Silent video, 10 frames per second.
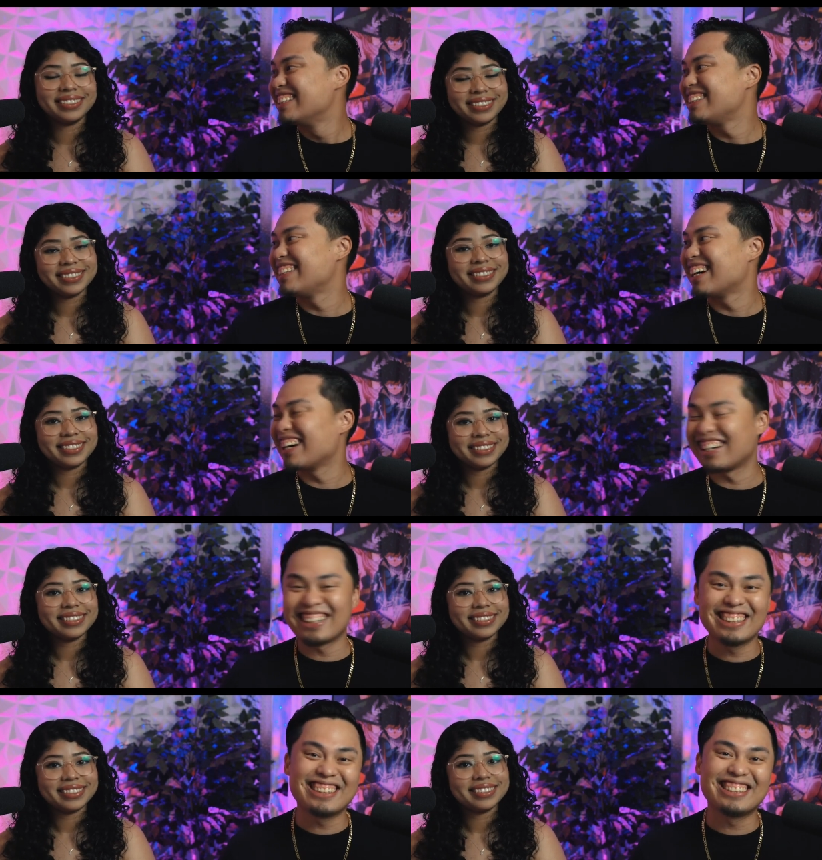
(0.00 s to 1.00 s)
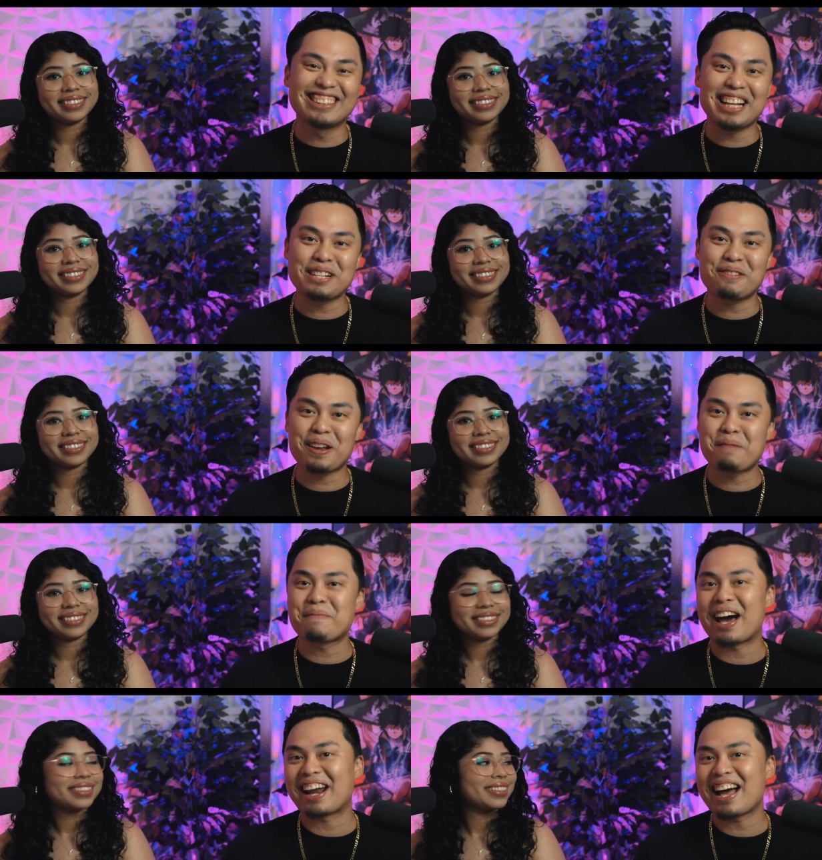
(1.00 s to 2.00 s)
Speaker 1: real. Yo, that's
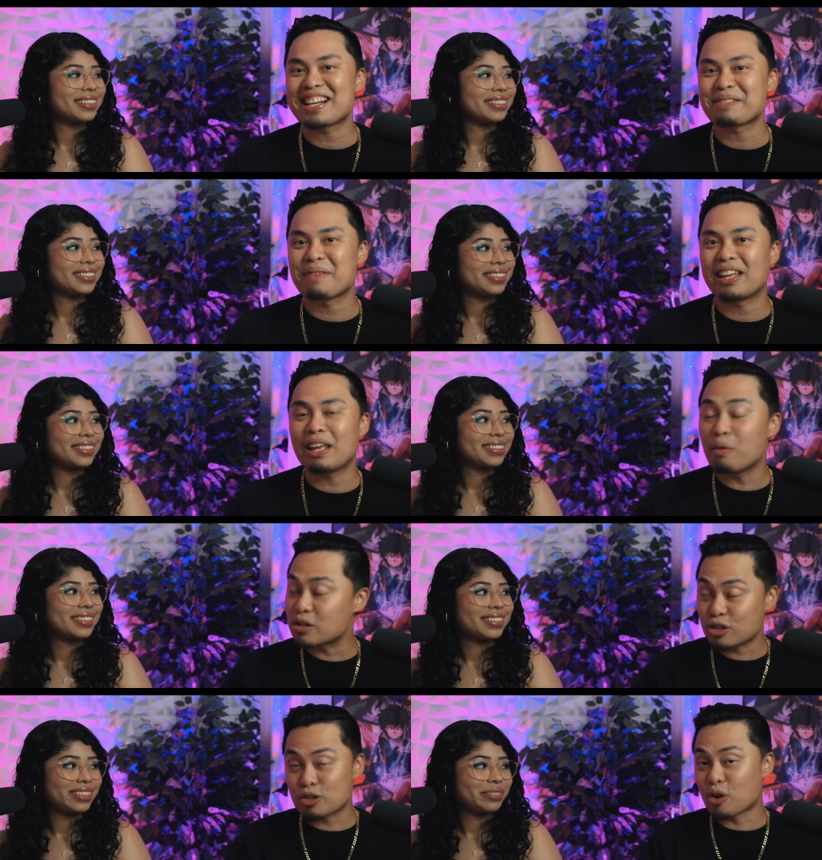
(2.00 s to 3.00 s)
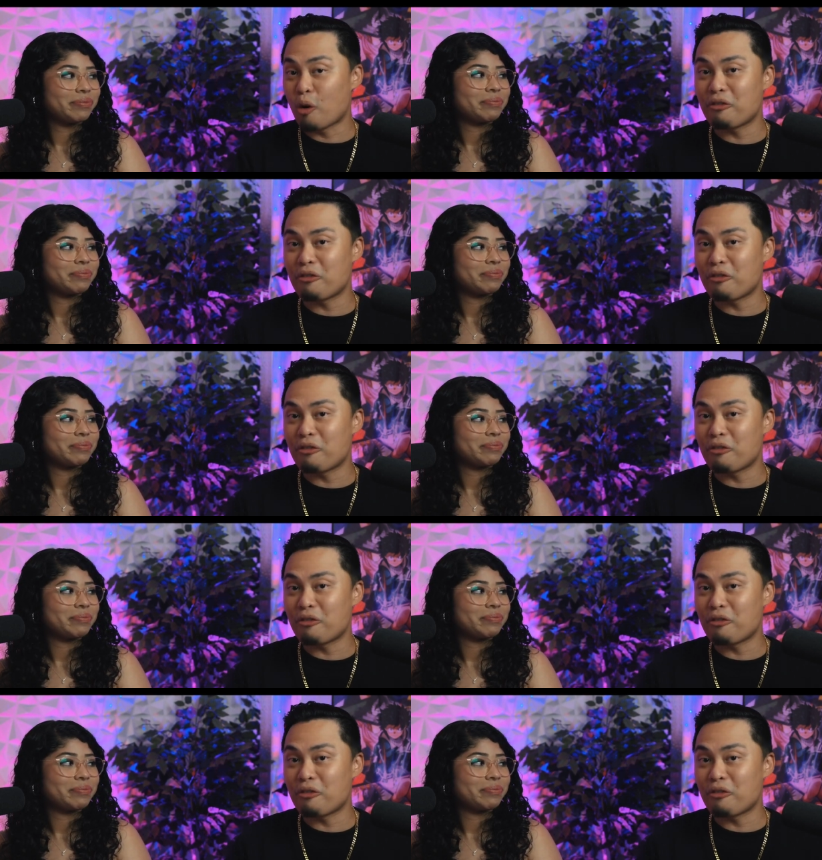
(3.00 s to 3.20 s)
freaking badass, man. It was so